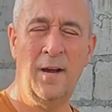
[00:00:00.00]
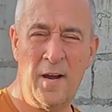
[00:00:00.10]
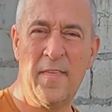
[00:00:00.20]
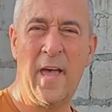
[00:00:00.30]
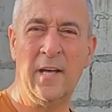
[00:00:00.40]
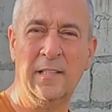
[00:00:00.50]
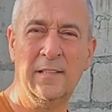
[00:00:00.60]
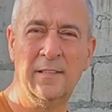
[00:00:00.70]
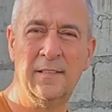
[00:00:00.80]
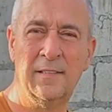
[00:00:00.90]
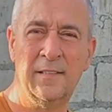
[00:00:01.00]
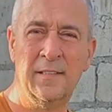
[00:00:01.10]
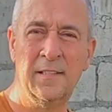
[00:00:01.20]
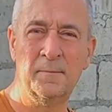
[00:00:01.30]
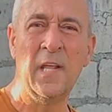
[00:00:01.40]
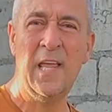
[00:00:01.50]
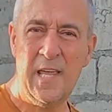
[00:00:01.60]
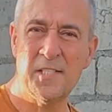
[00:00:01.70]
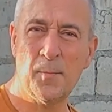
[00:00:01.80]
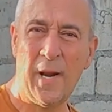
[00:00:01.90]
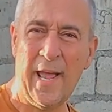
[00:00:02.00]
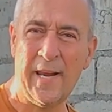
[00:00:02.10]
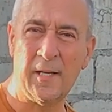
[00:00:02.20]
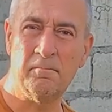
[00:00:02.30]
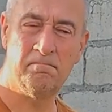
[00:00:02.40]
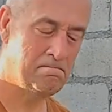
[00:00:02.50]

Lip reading: Hi there. Here's the plan.